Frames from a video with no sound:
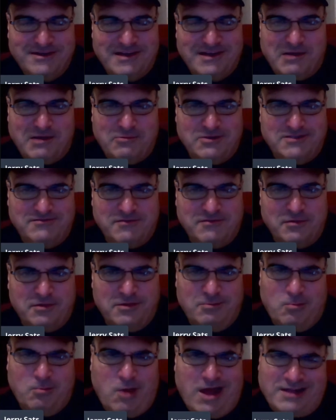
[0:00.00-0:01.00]
I was really
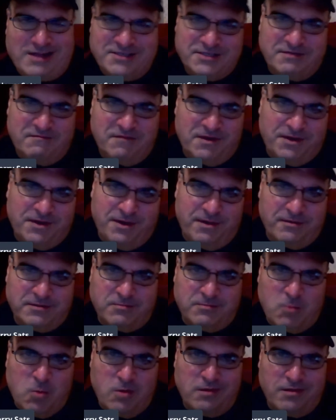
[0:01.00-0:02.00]
watching videos
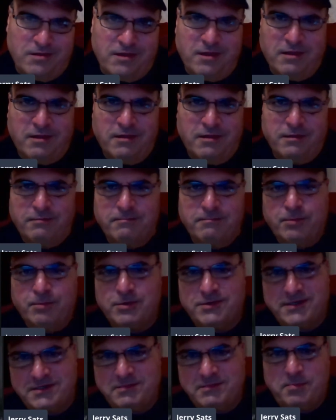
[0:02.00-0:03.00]
more than
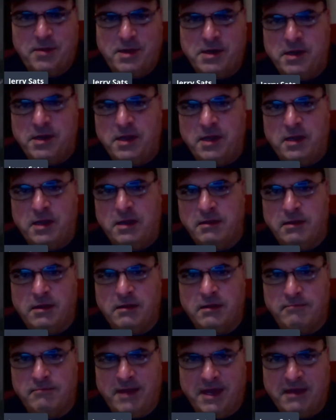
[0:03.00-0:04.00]
participating
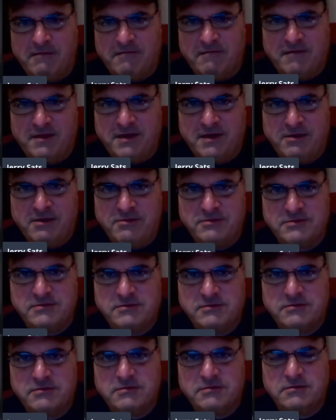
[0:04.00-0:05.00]
and making videos
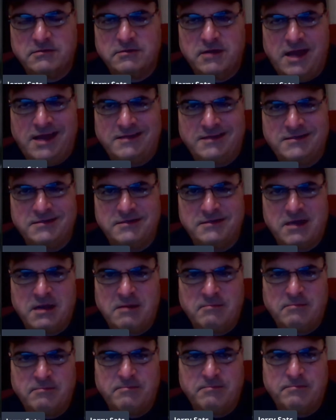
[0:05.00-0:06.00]
at the time.